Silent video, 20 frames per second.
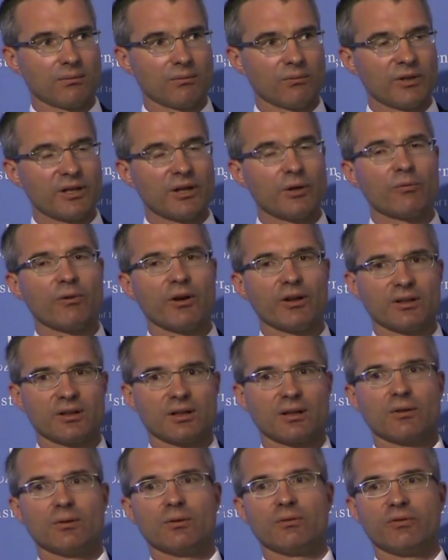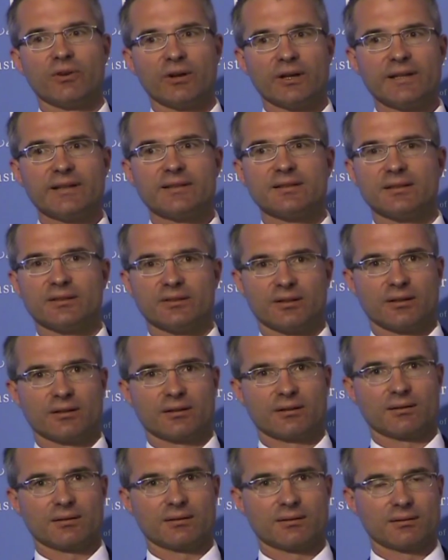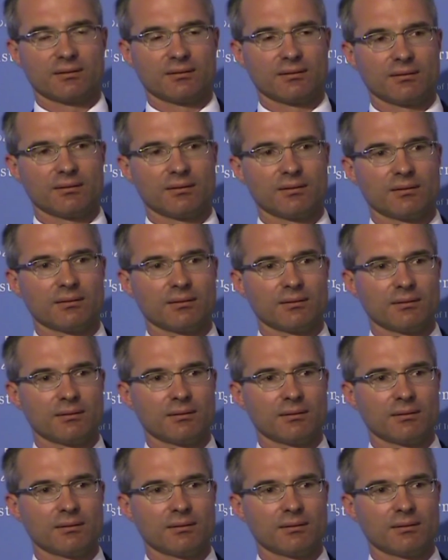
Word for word: we don't want to go for easy targets. You know?